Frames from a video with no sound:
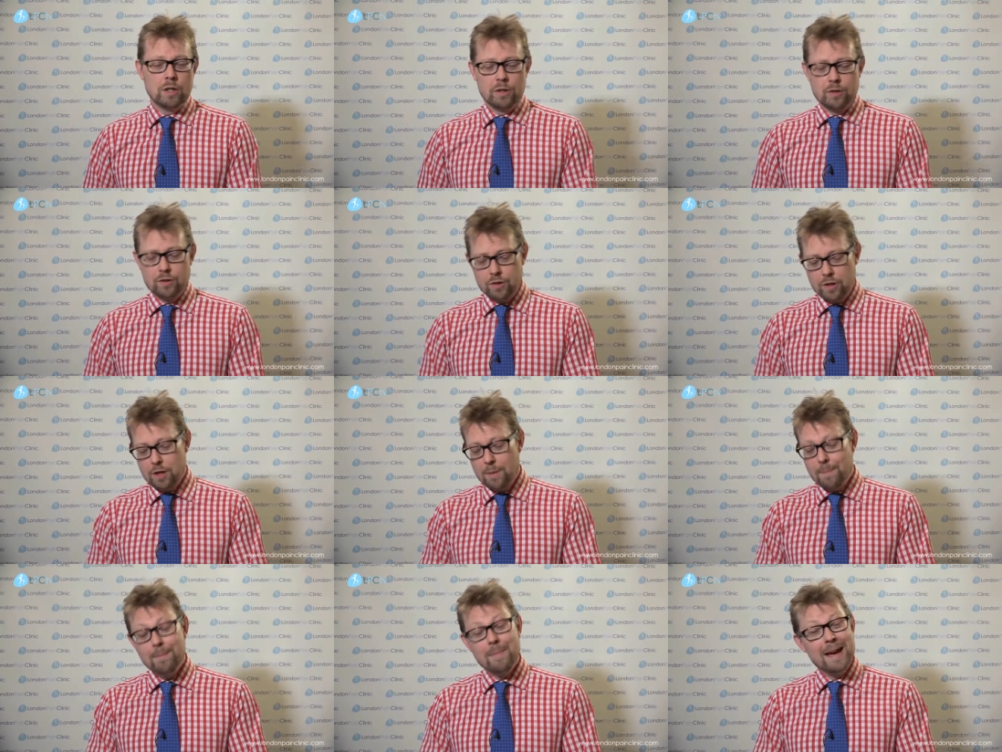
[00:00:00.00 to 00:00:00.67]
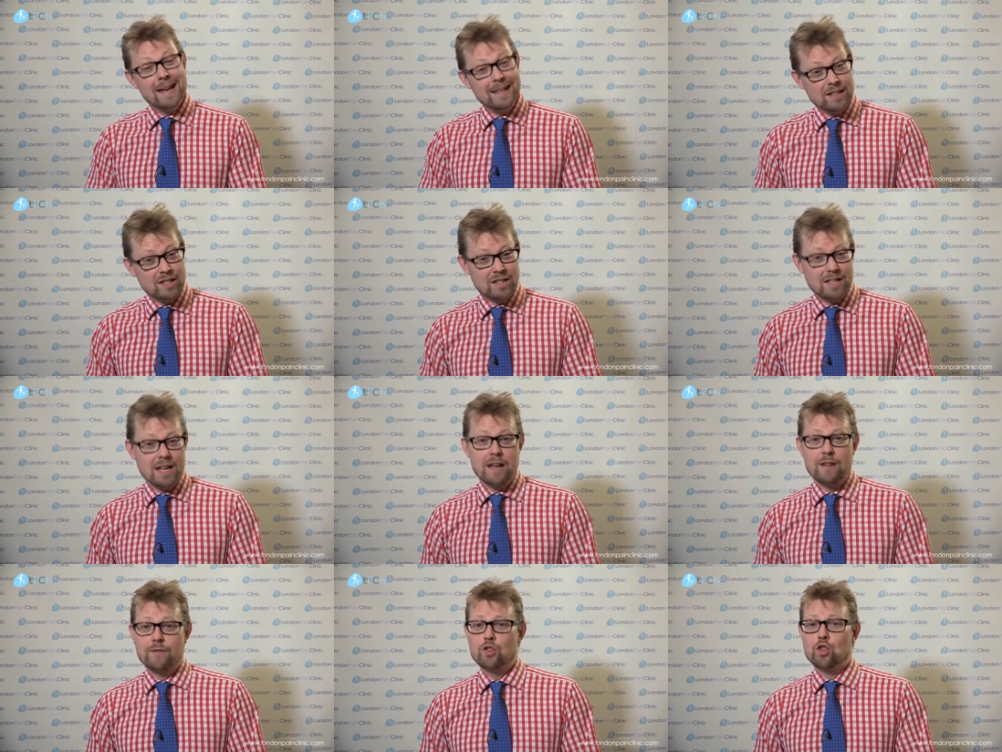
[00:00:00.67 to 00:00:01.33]
So the
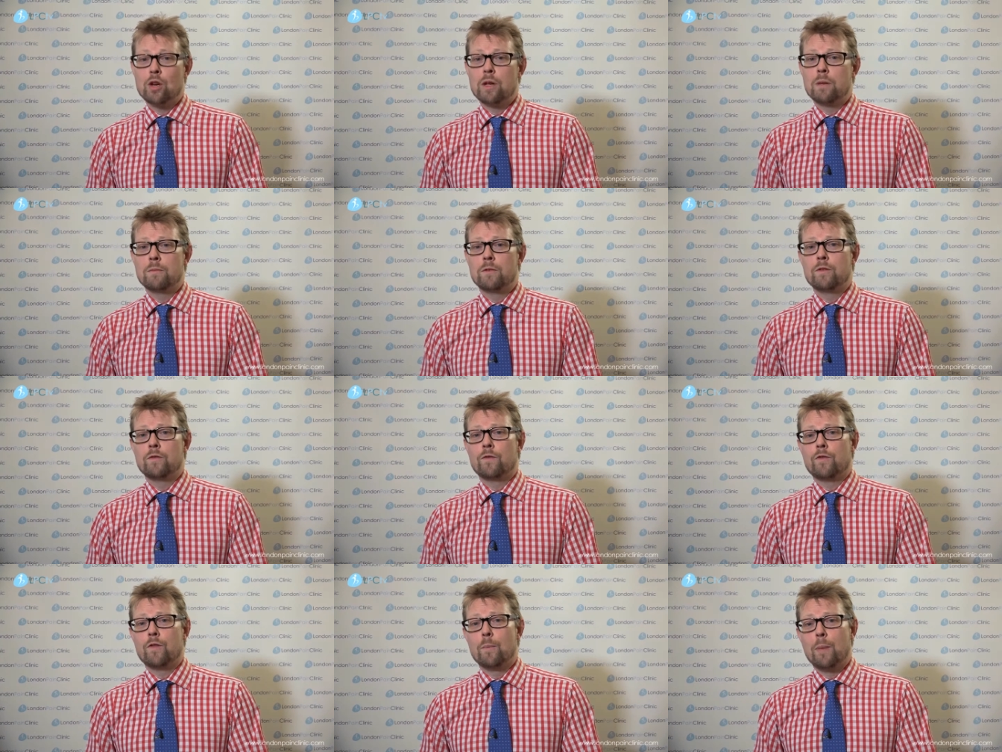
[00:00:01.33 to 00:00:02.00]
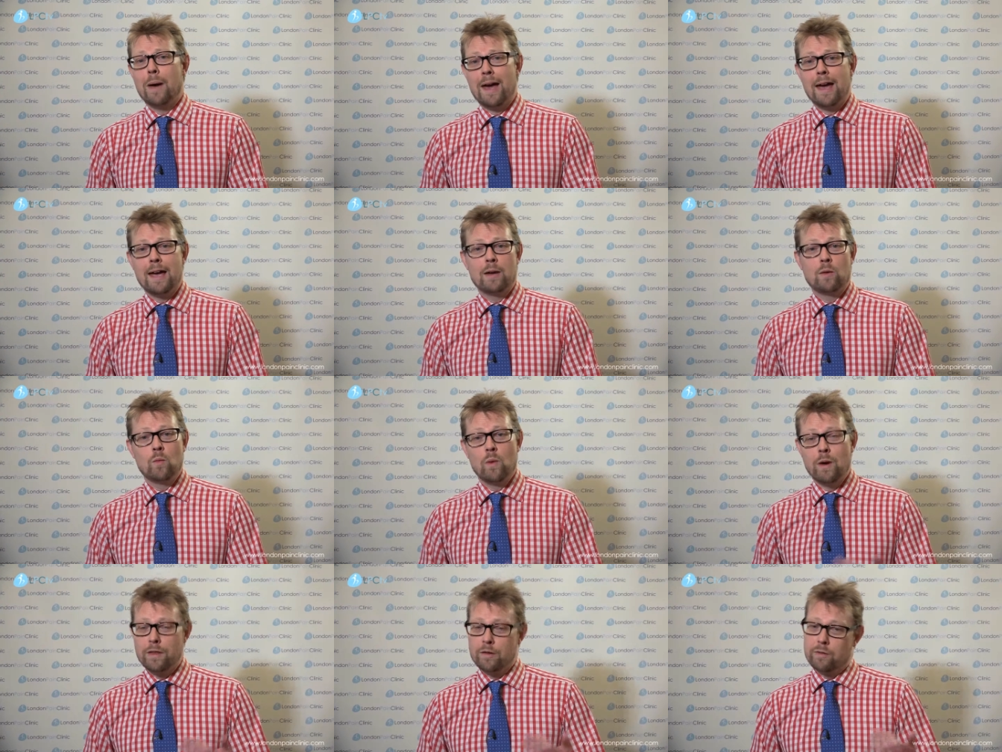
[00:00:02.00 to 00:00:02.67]
mainstay of treatment for pain,
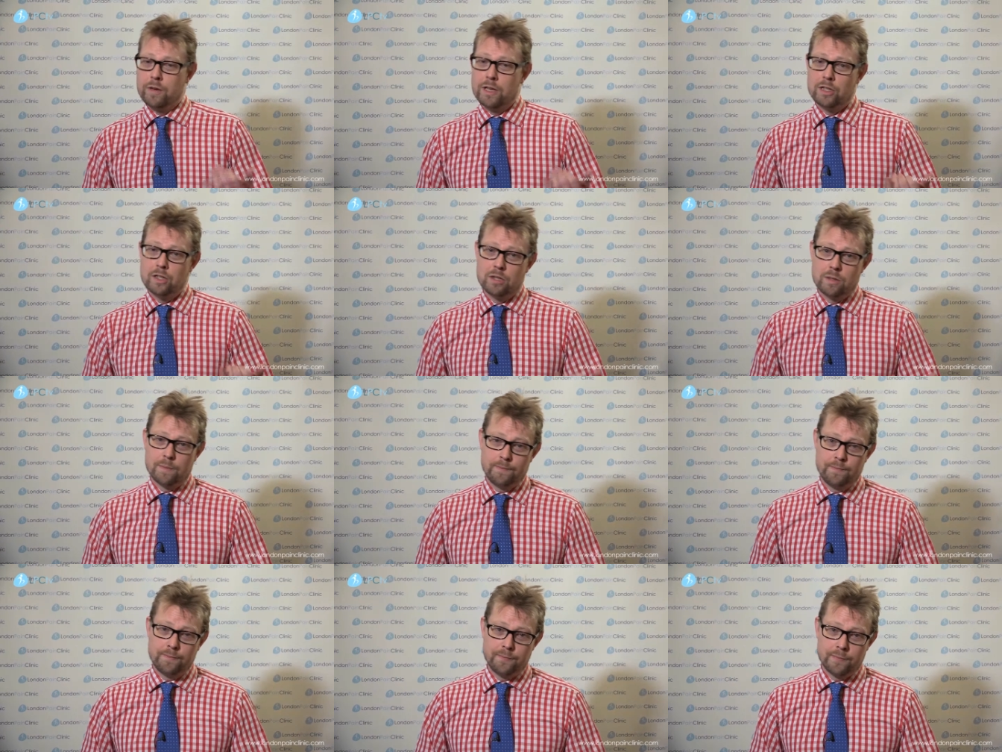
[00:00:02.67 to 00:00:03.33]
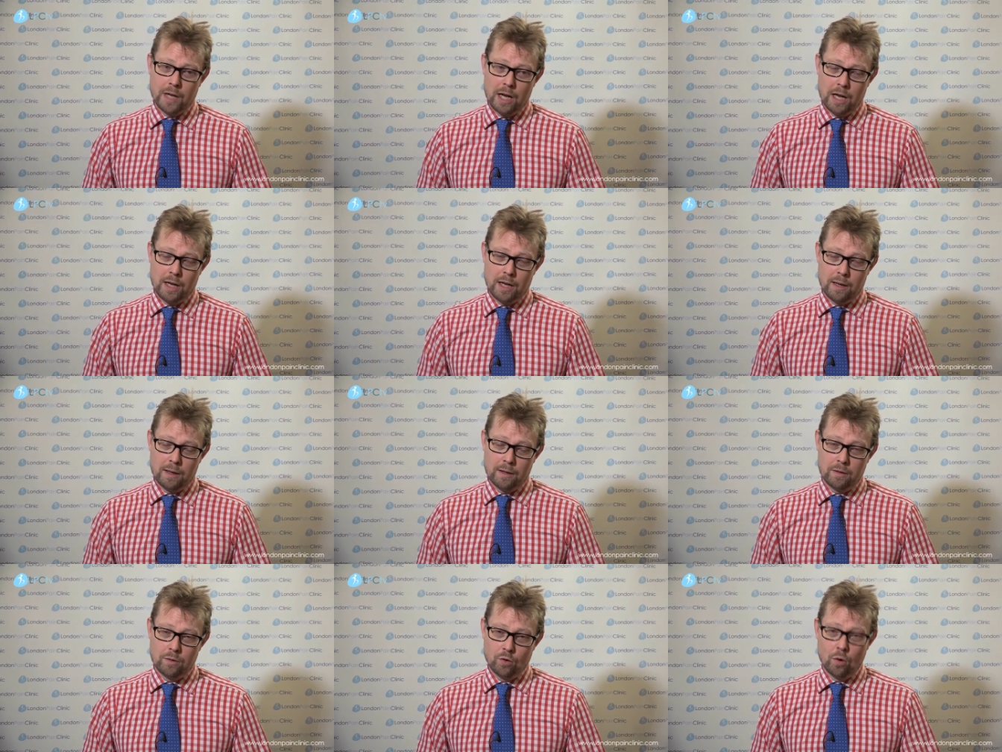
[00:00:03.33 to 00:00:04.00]
whether it's
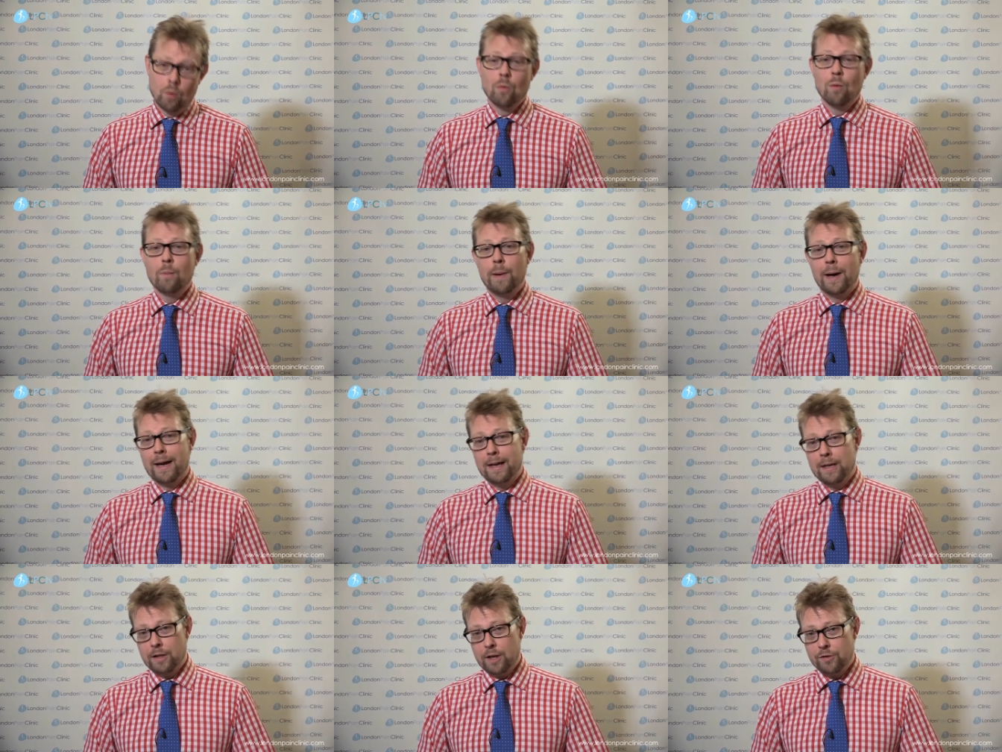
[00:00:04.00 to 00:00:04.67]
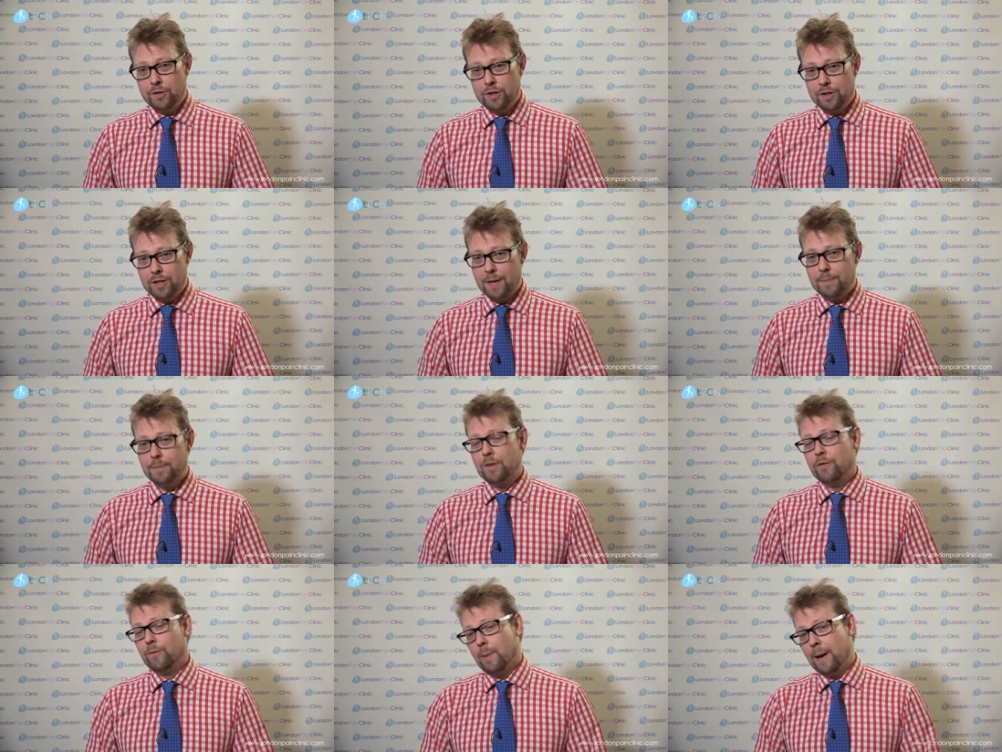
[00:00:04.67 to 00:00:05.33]
uh, normal pain,
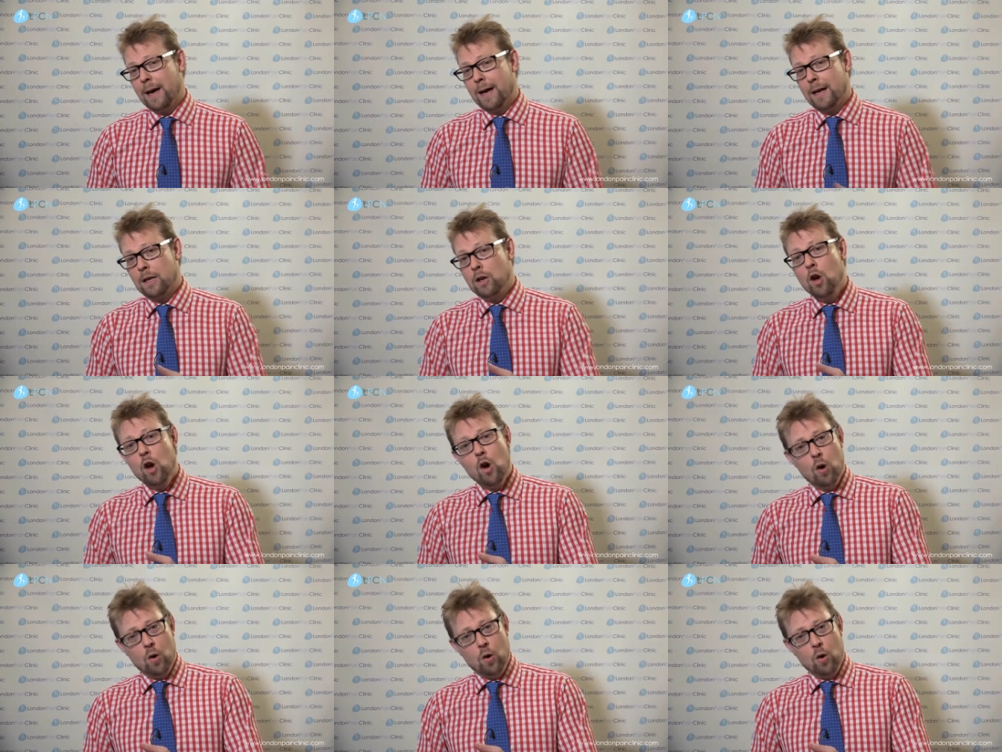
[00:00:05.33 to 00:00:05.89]
nociceptive pain,